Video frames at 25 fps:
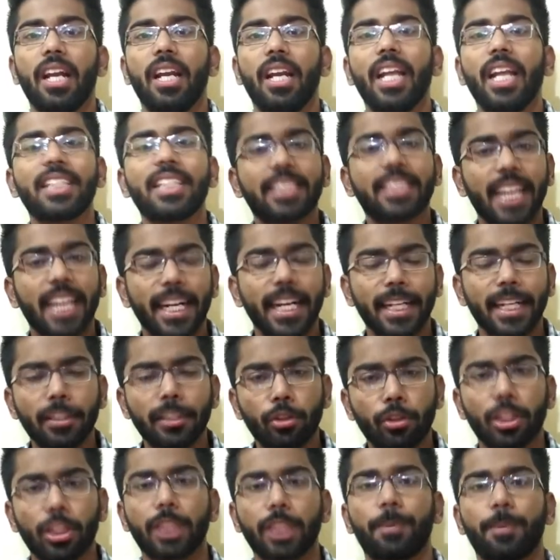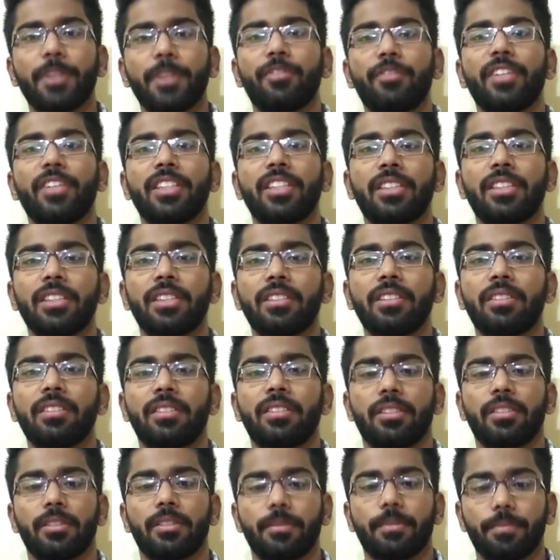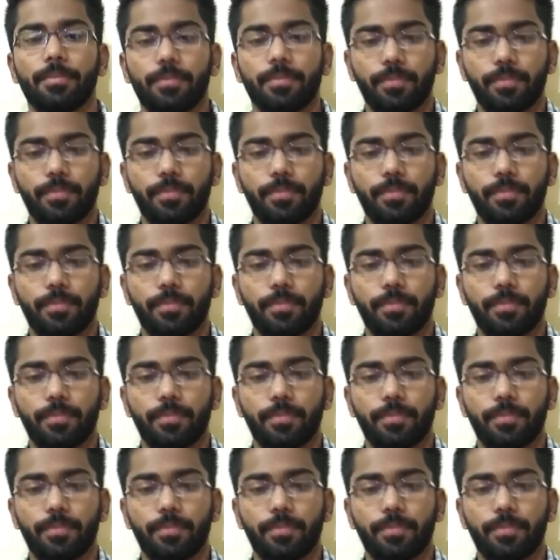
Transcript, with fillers: Let's get into the specifications.